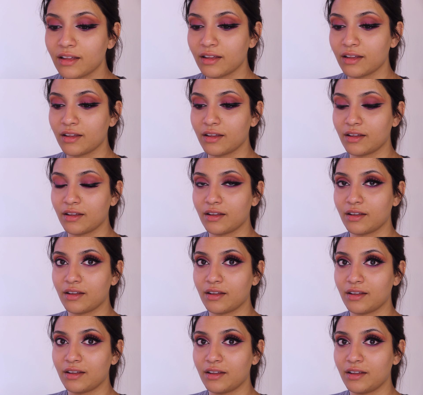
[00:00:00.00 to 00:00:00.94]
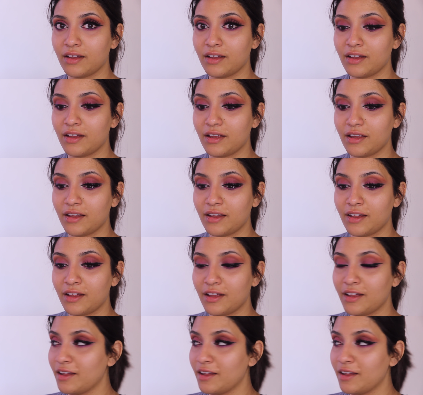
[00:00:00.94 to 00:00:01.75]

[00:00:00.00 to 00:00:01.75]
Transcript: Nothing is said.